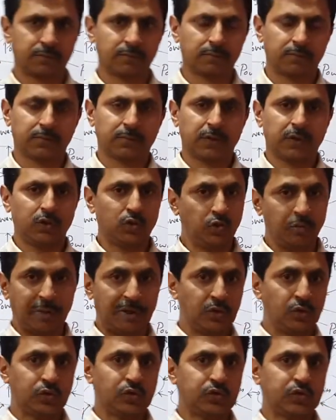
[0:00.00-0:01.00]
You may
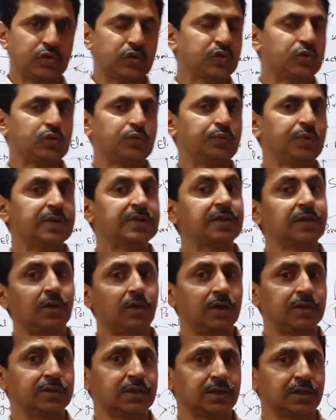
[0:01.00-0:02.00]
use fuzzy logic
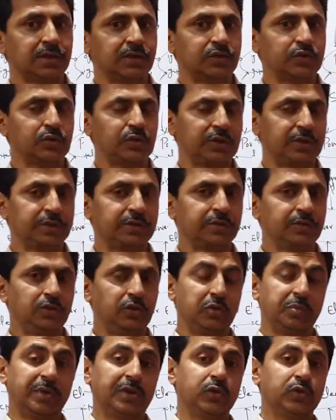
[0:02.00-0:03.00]
controller. You may
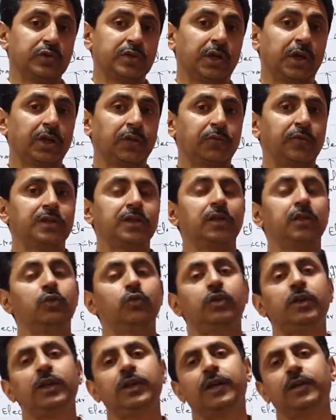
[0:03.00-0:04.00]
use artificial neural
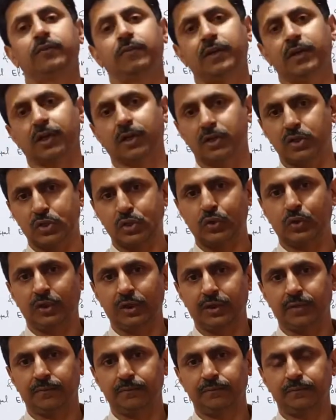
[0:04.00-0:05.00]
network controller.
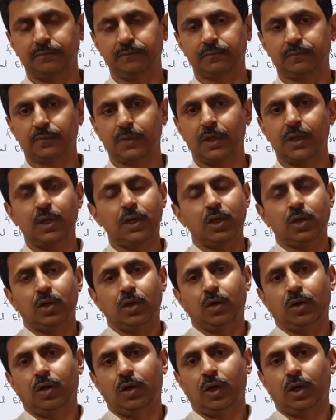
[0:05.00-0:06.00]

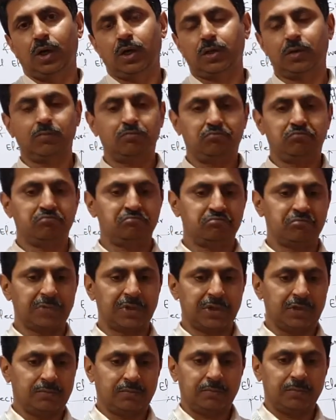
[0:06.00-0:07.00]
Or
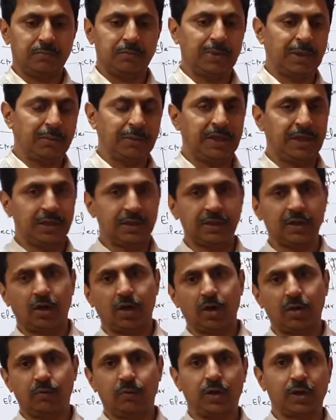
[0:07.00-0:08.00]
maybe for
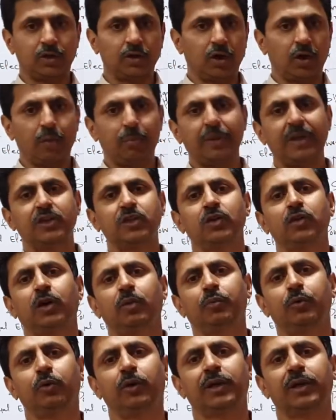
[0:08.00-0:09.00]
the operation of your
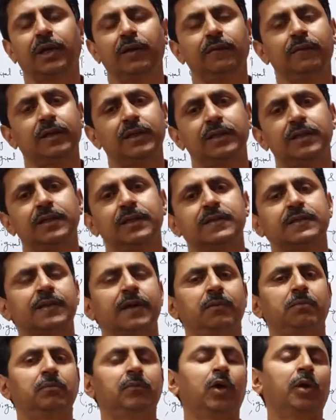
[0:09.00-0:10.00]
converter, some
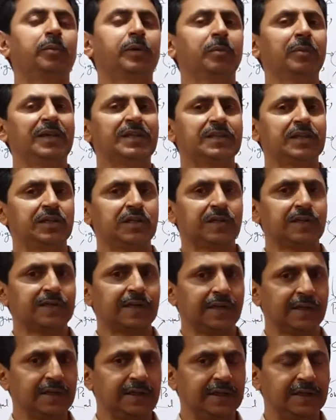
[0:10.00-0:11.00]
optimization
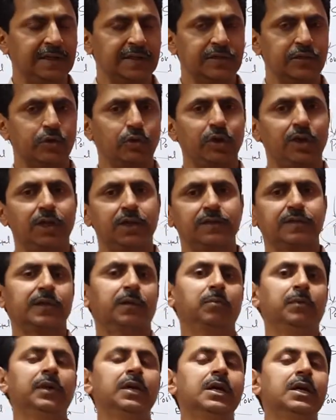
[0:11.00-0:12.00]
technique is required, some
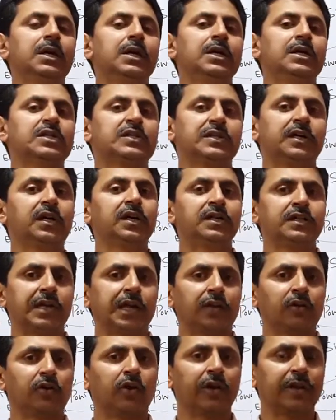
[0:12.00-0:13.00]
search
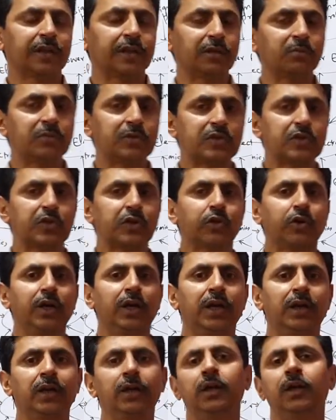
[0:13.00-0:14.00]
algorithm is required.
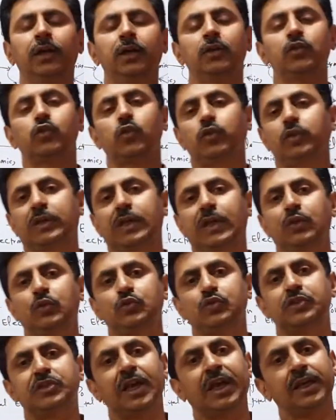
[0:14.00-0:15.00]
So you can use
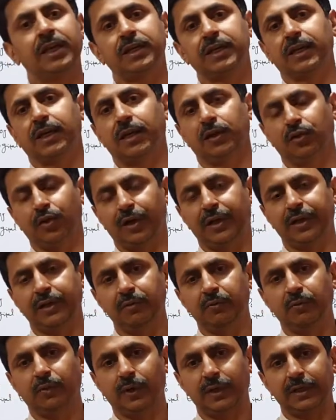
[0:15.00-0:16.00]
genetic algorithm for
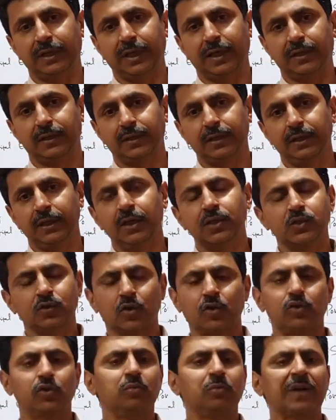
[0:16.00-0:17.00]
that. So you
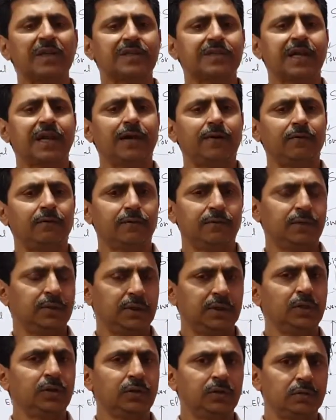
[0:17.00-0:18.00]
must have,
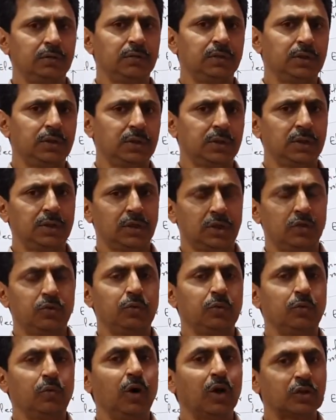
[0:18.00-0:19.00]
if you
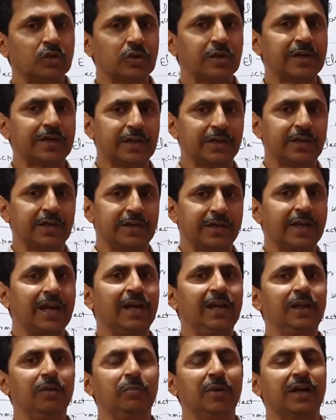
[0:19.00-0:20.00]
want to really
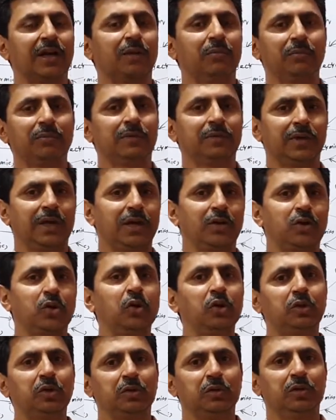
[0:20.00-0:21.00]
become a good
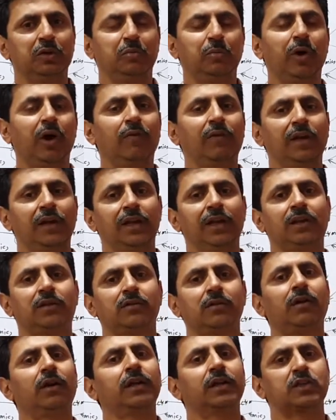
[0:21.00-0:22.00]
power
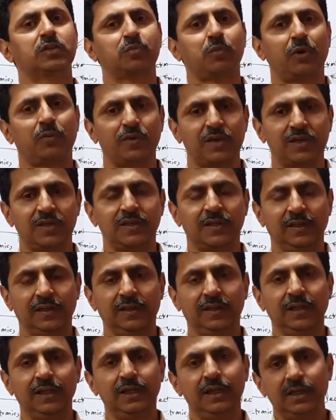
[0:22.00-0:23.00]
electronics professional,
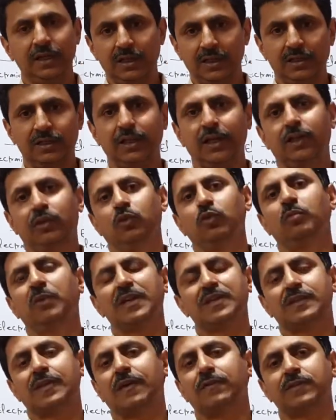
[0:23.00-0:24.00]
then you must have
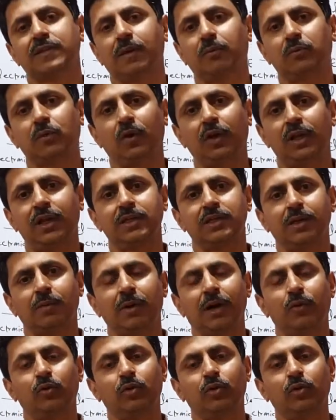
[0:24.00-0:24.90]
some knowledge about